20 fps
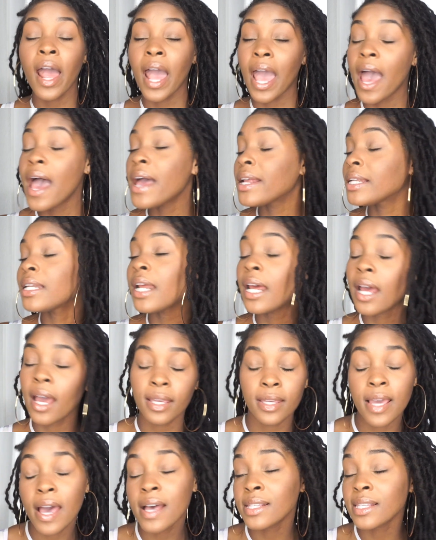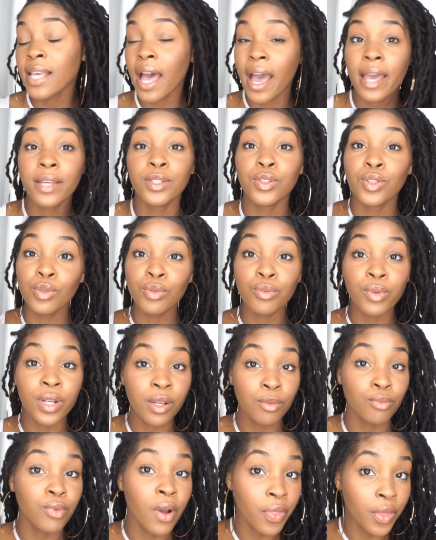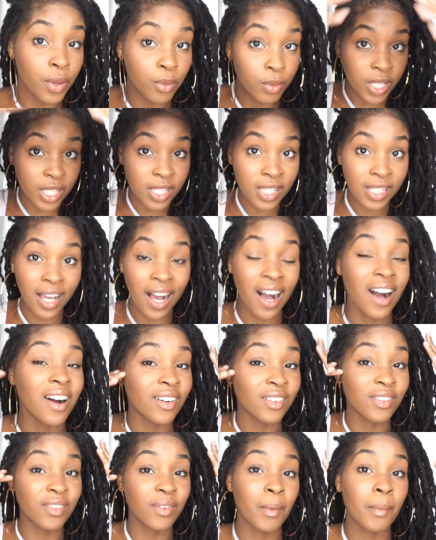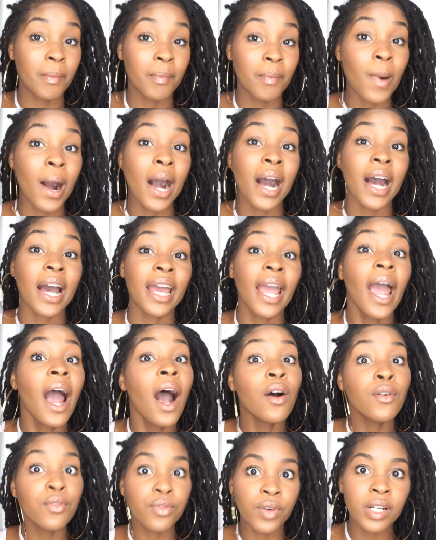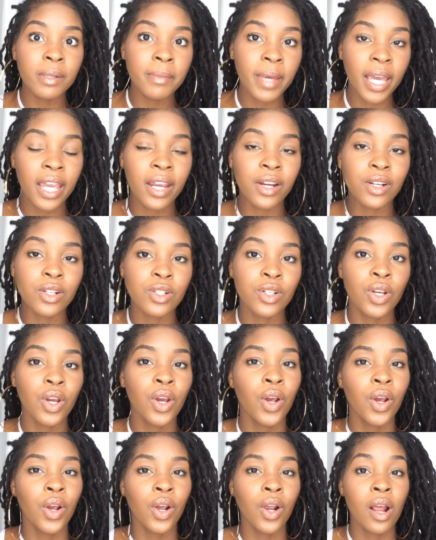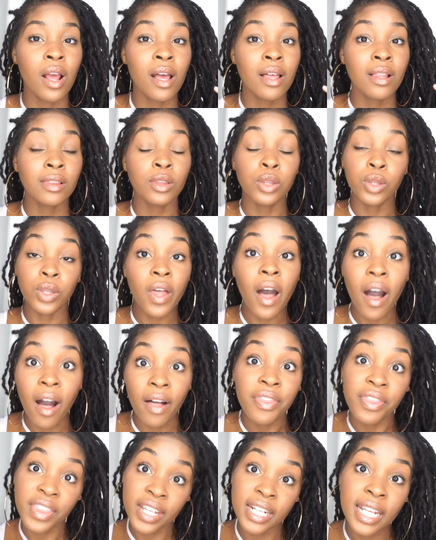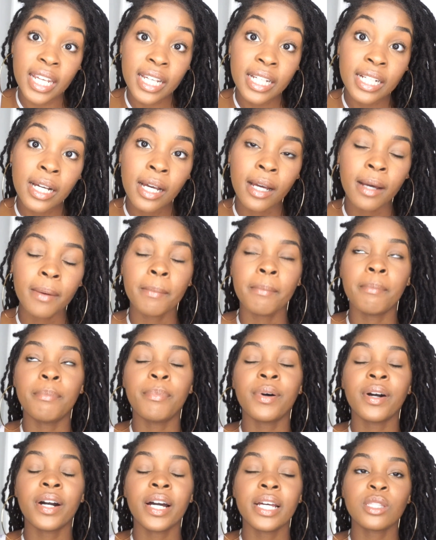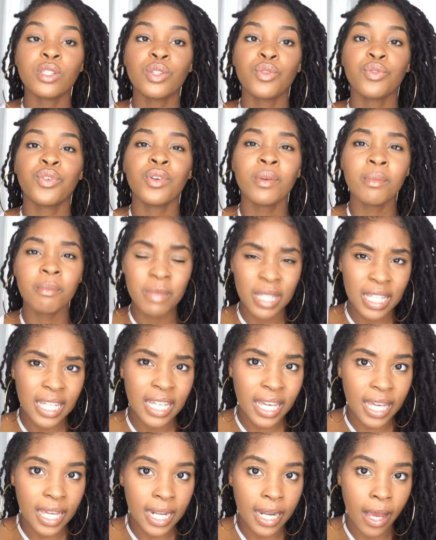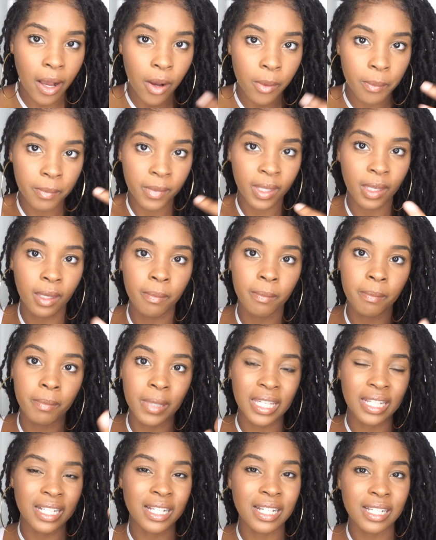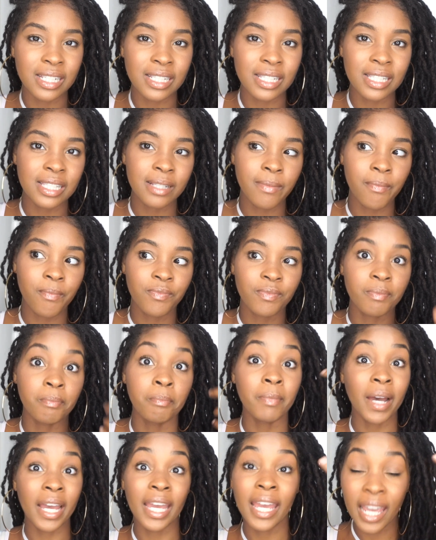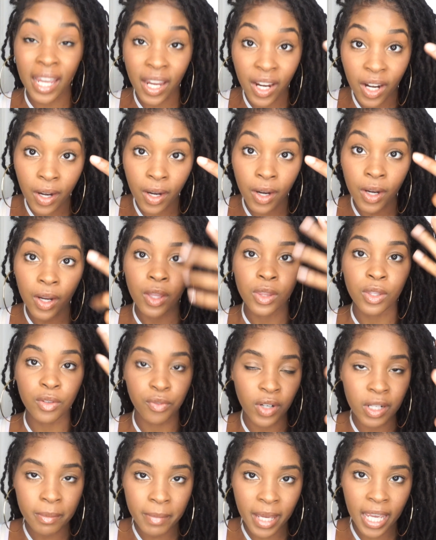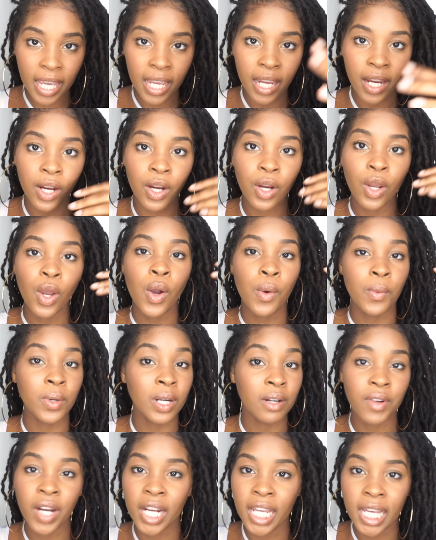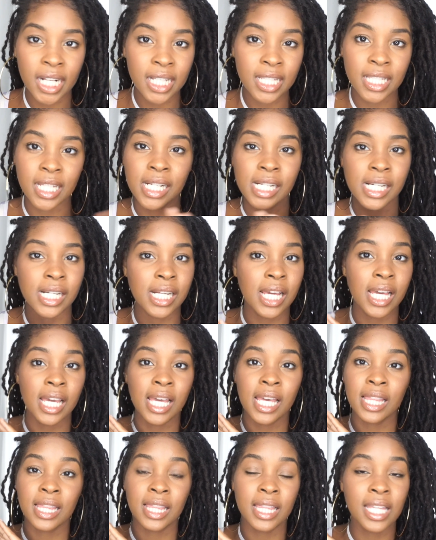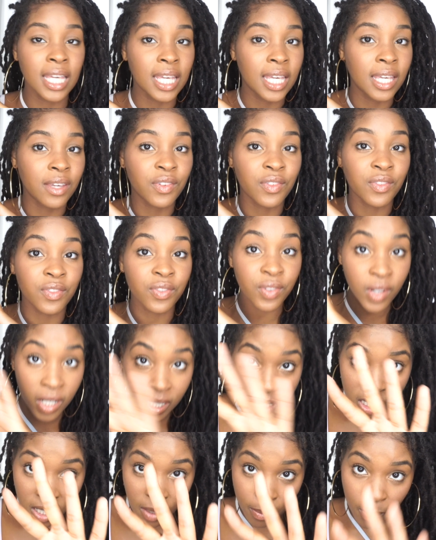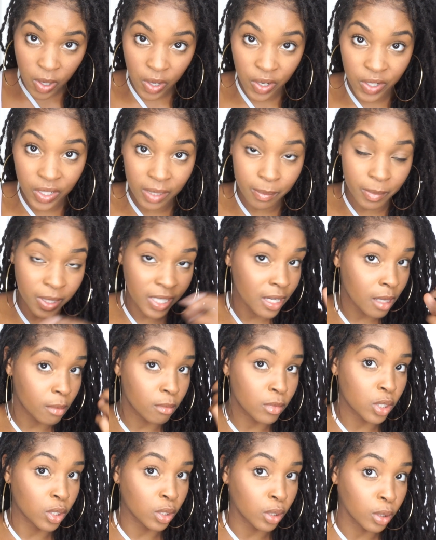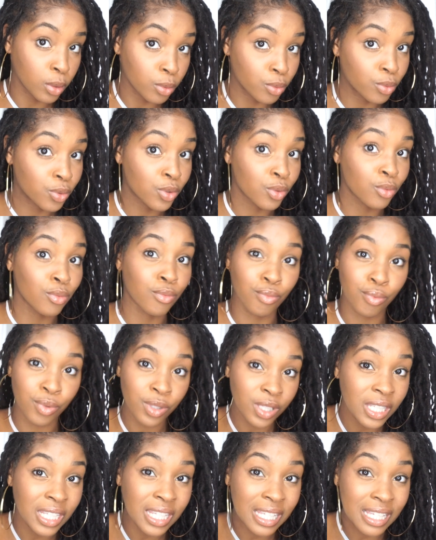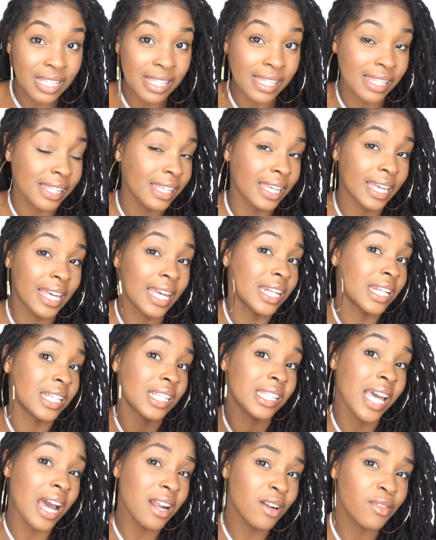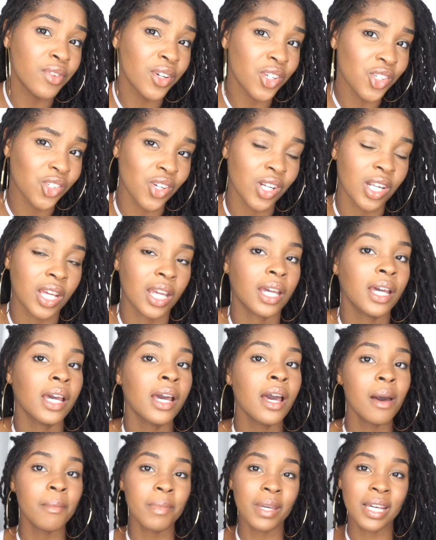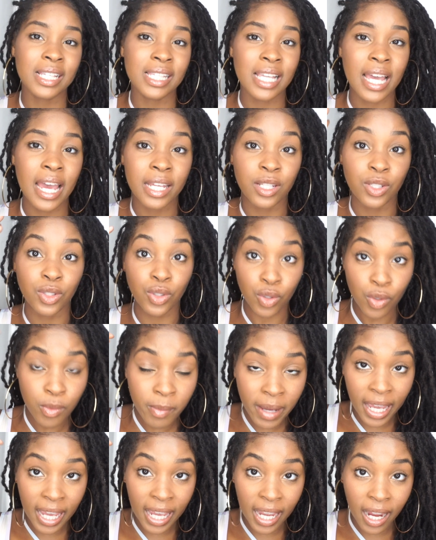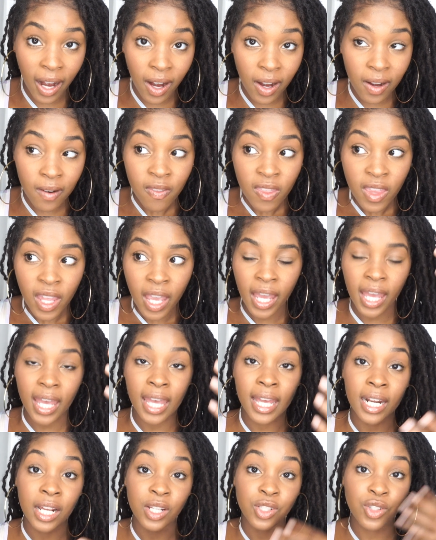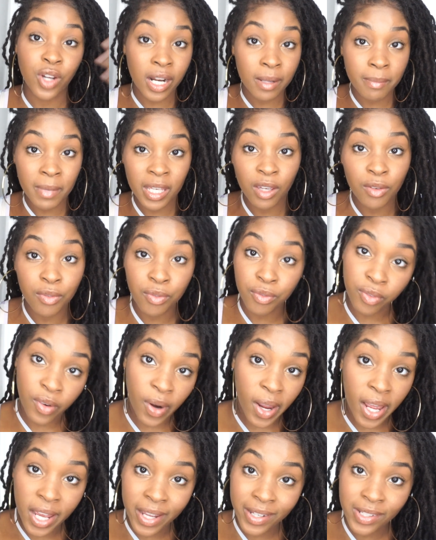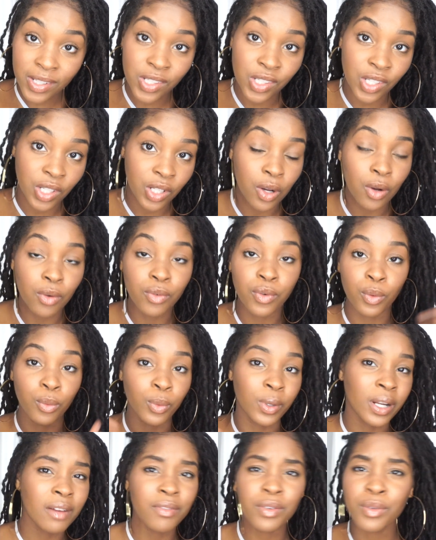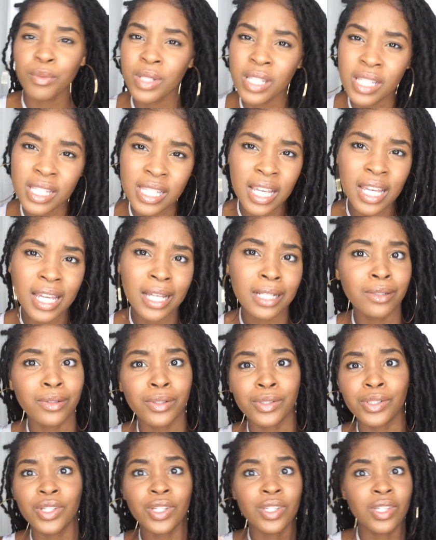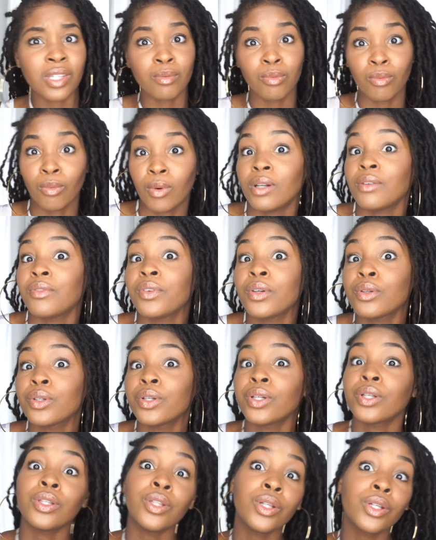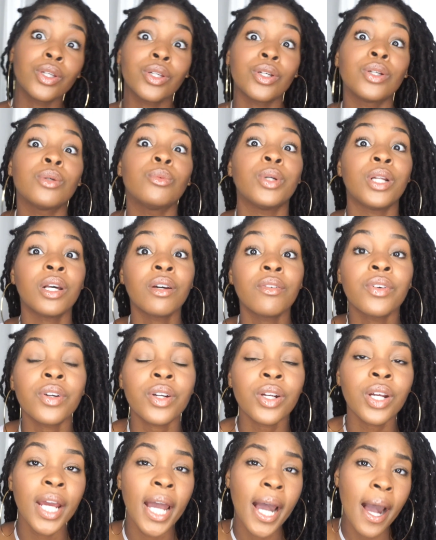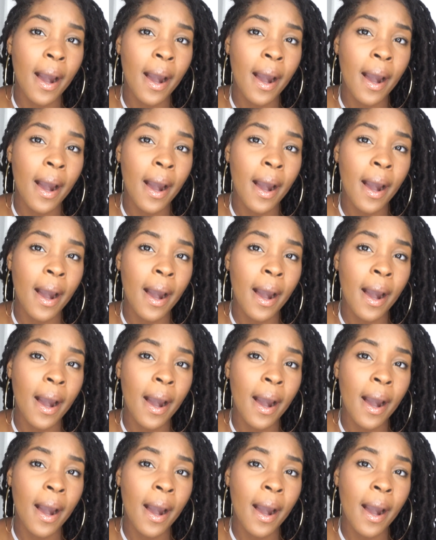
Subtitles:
And yes, I do run the risk of my front of my hair thinning, but for me, it helped me because my hair, the front of my hair, whenever I get it done, the front part becomes loose really easily, and it's kind of frustrating because I do my hair and I try to make it fresh, you know, for whatever reason, or just want to feel good, look good, whatever.